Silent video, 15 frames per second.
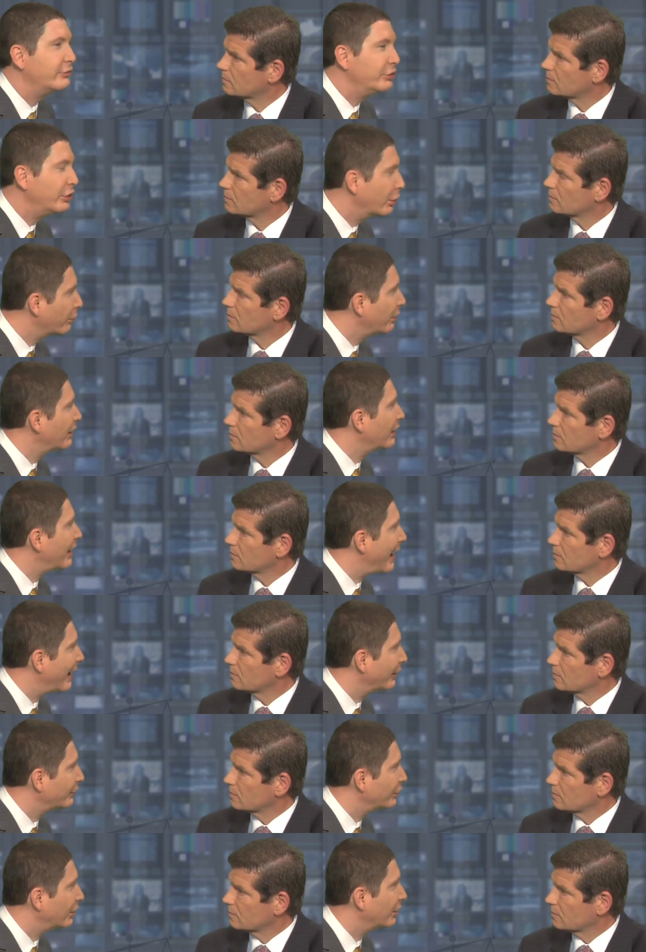Speaker 1: you're in an
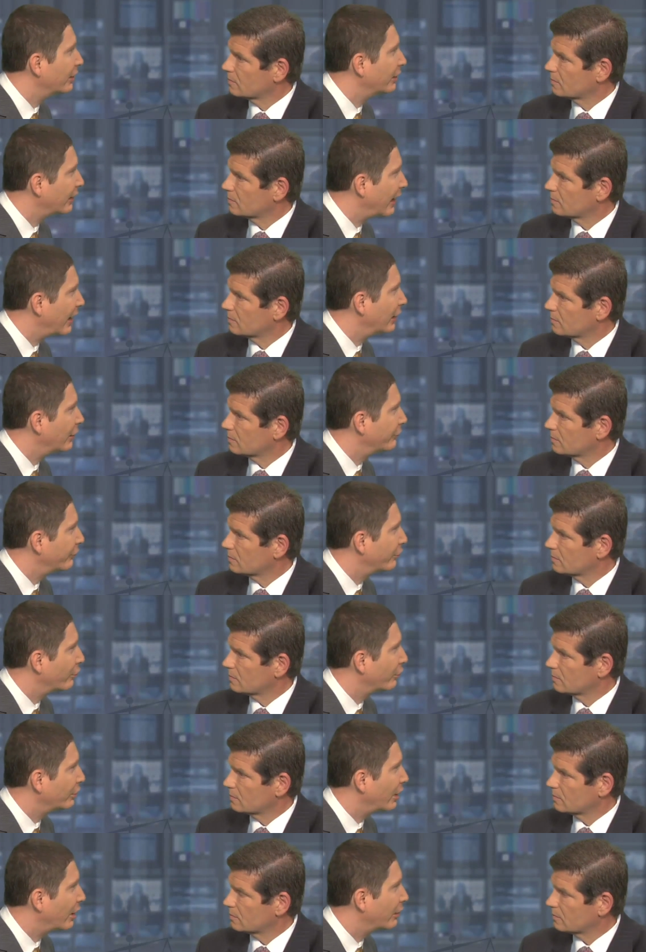accident in
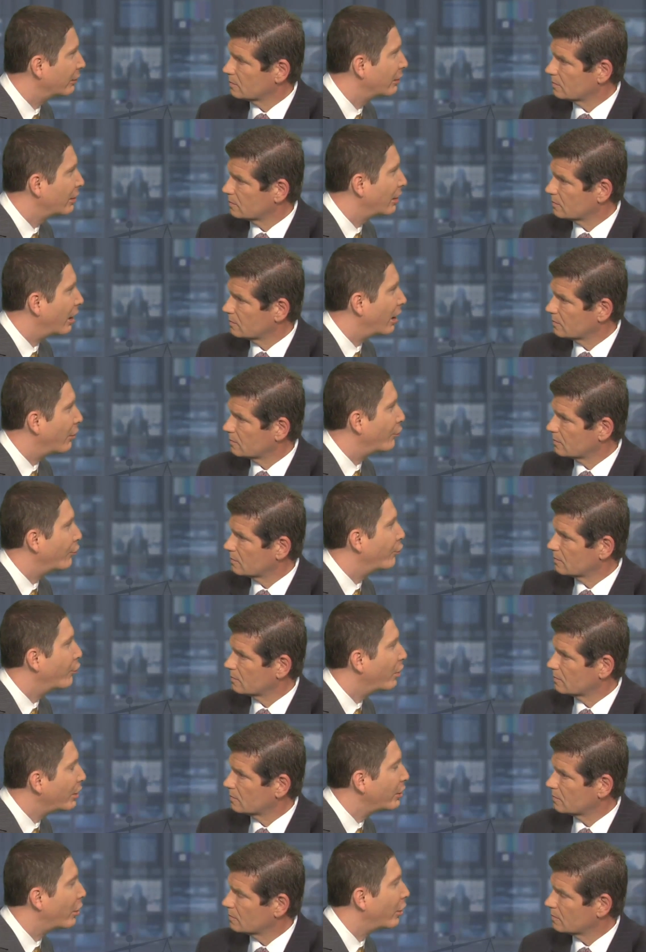California,
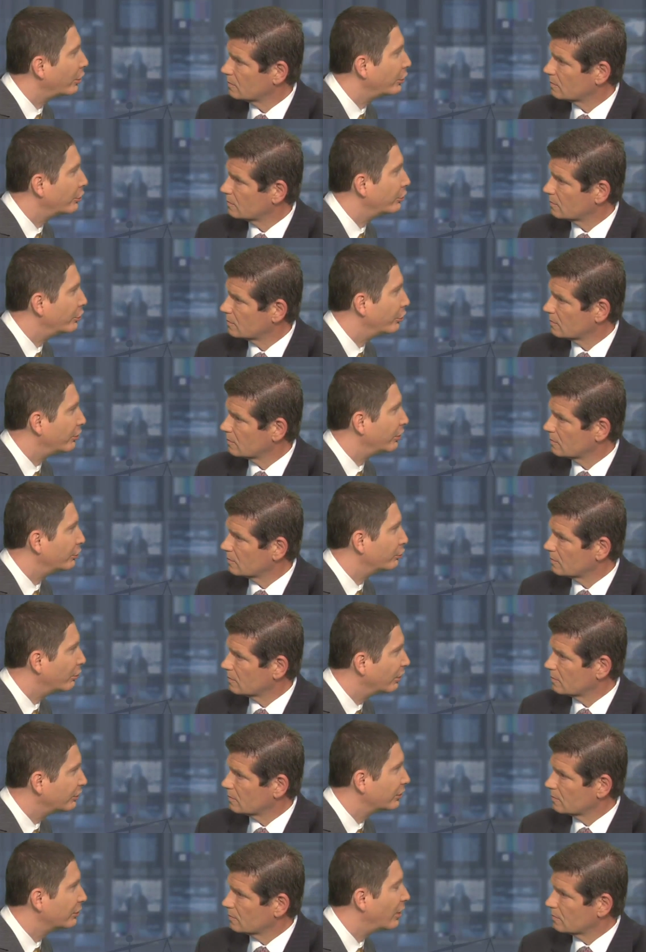what are your duties?
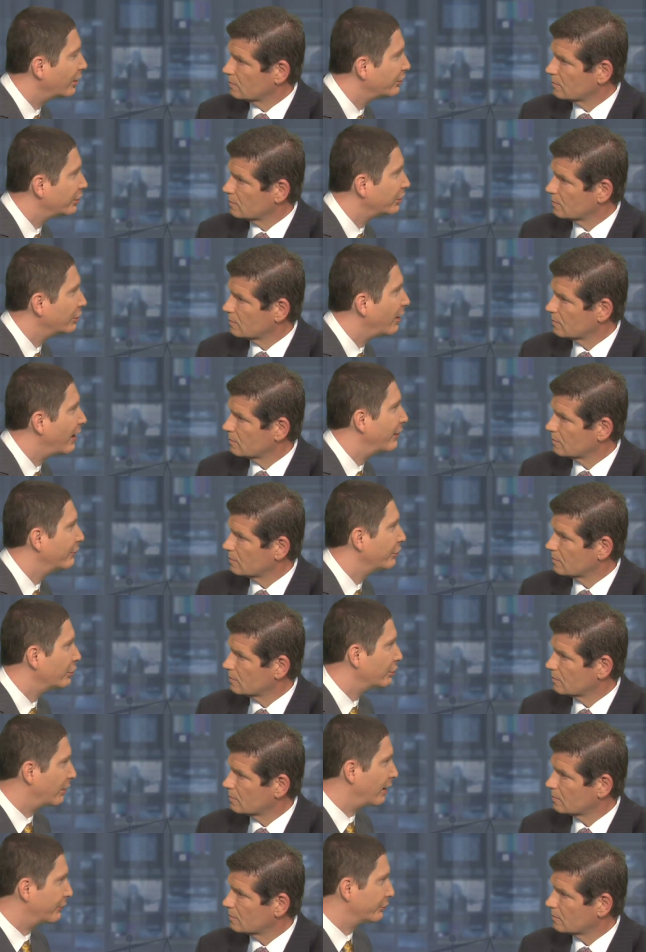What does the law say you have to
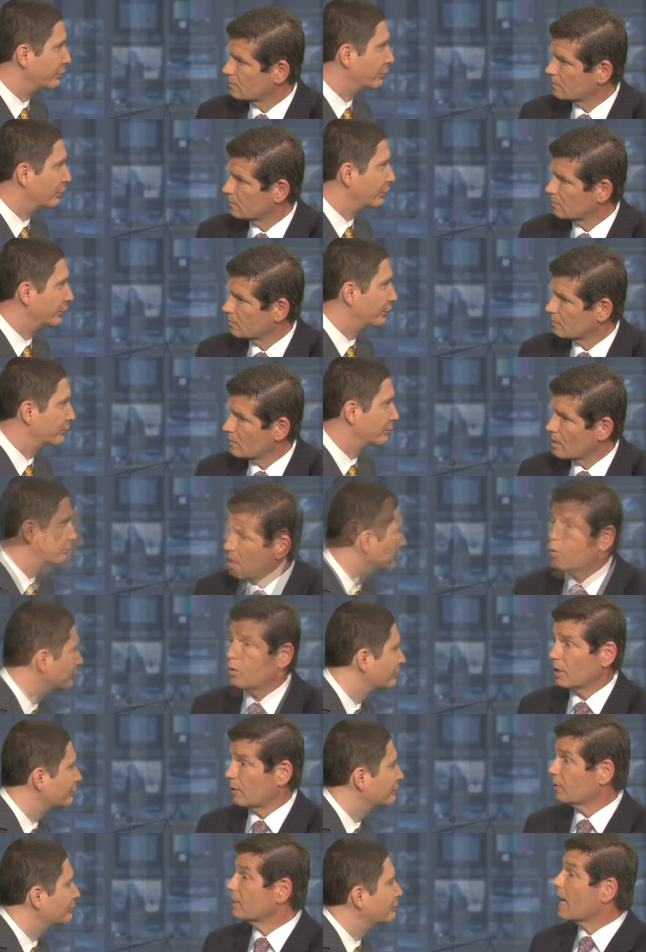do afterwards?
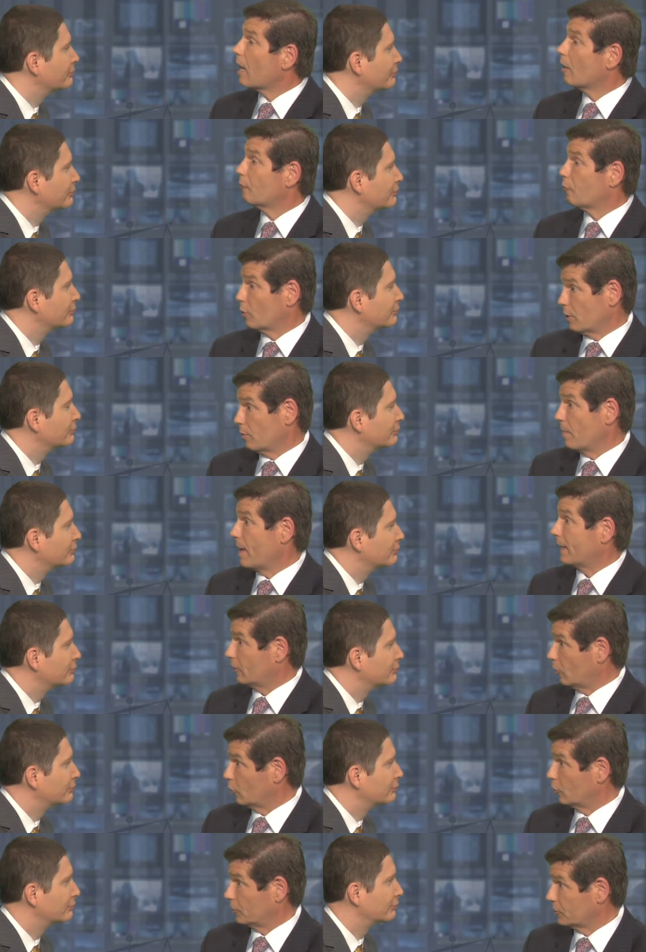
Speaker 2: Well, here in California, we make a
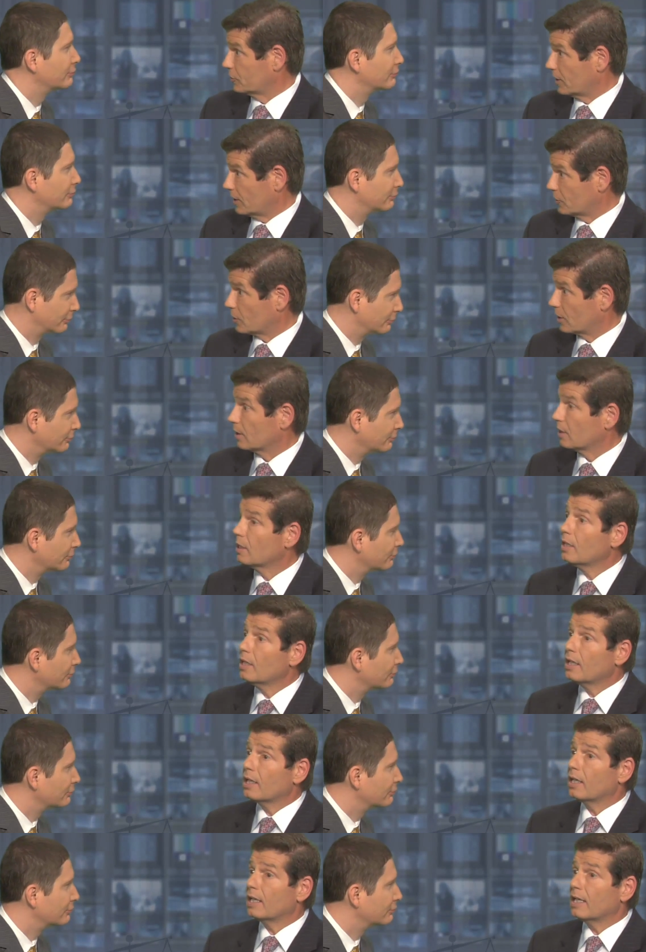little distinction. Mm-hmm.
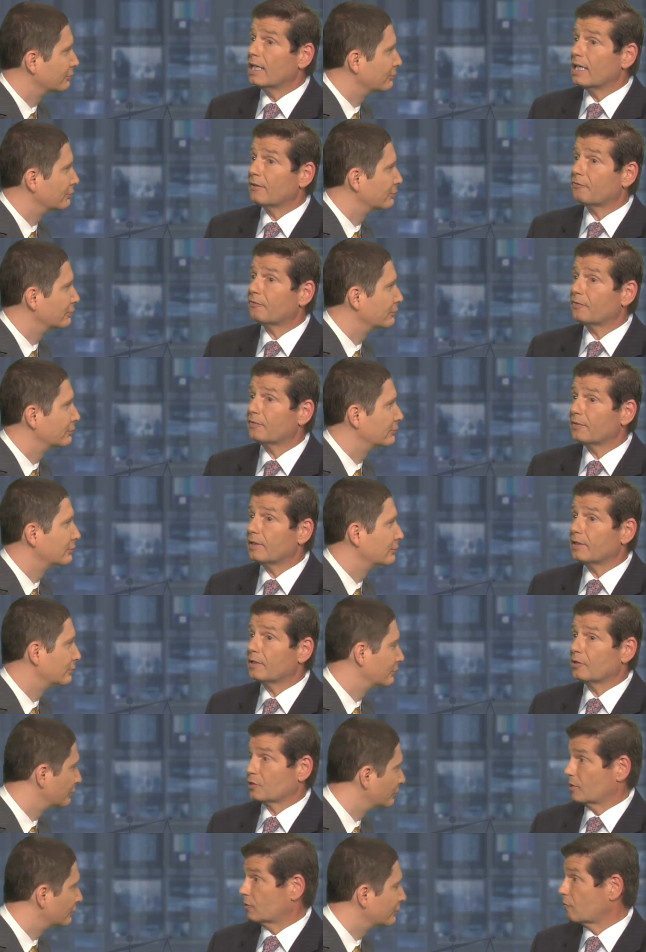If
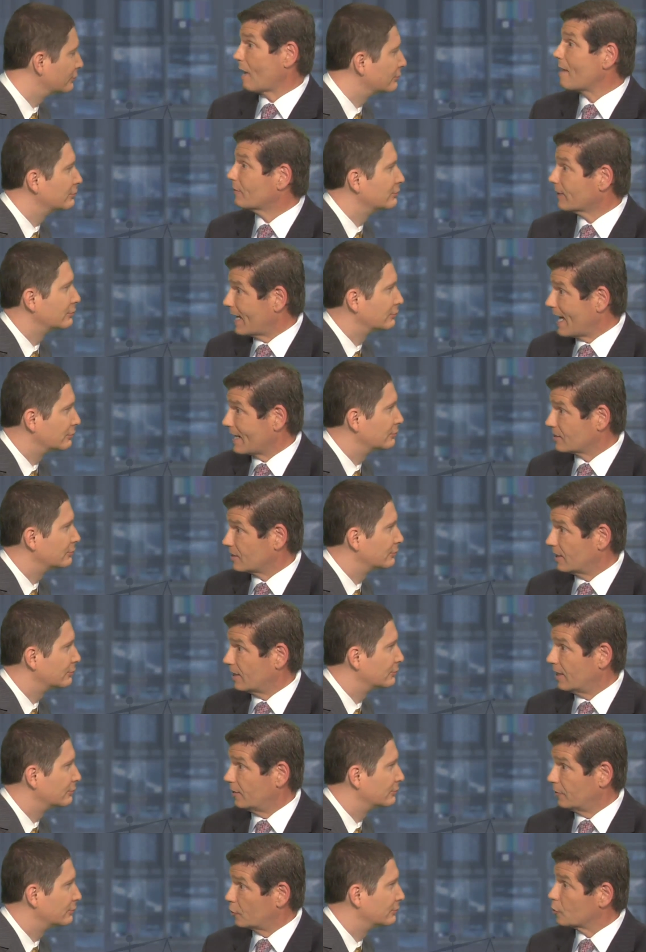there's a traffic accident
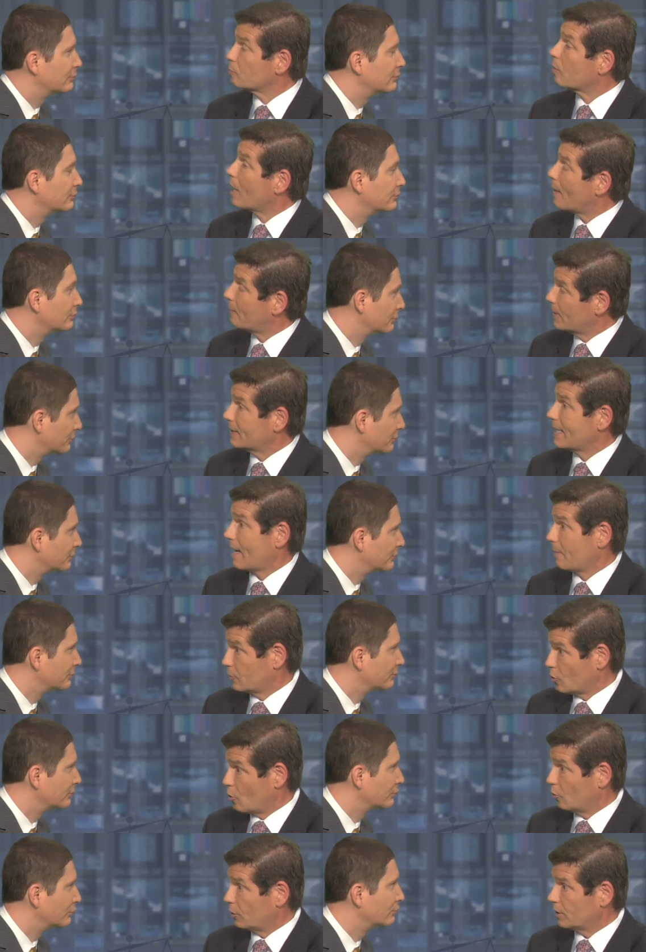and there's property
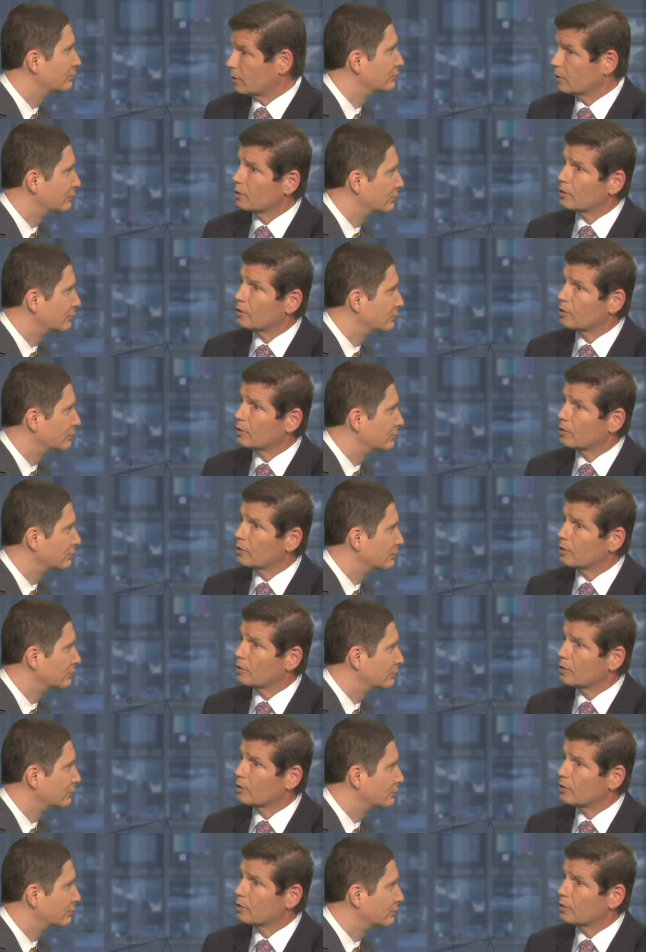damage only,